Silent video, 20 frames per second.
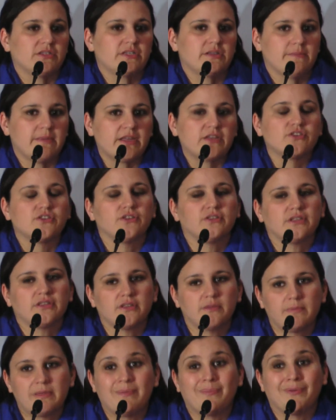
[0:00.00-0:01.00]
to make sure that
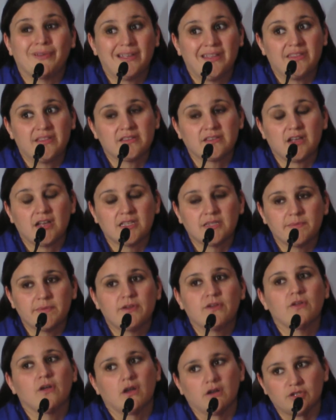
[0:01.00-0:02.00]
the people in this
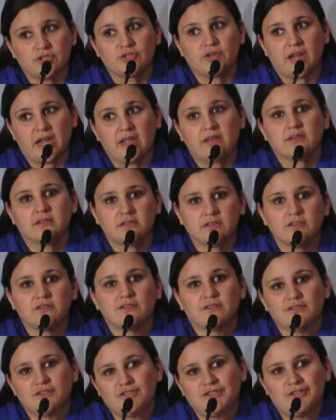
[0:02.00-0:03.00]
hospital are trained
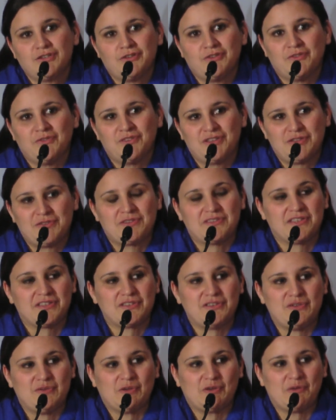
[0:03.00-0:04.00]
to use
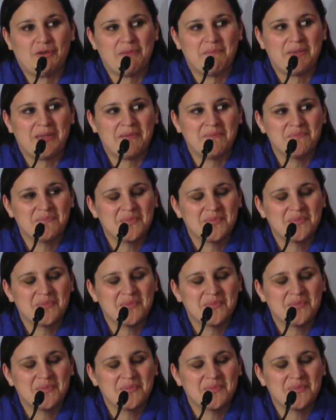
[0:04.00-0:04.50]
this new equipment.